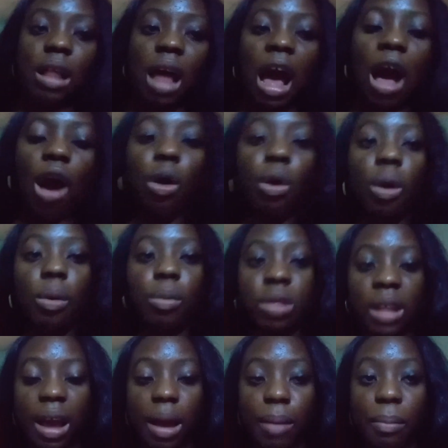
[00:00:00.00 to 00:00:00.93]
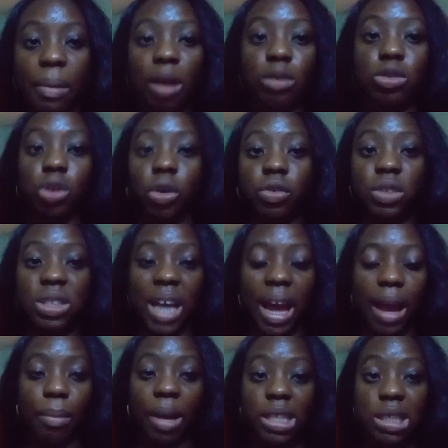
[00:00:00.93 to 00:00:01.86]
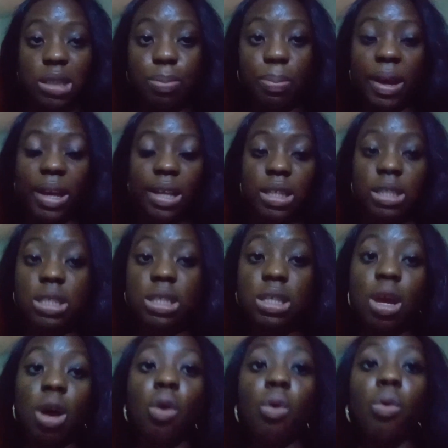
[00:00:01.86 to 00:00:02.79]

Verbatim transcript: how the amount of time I spent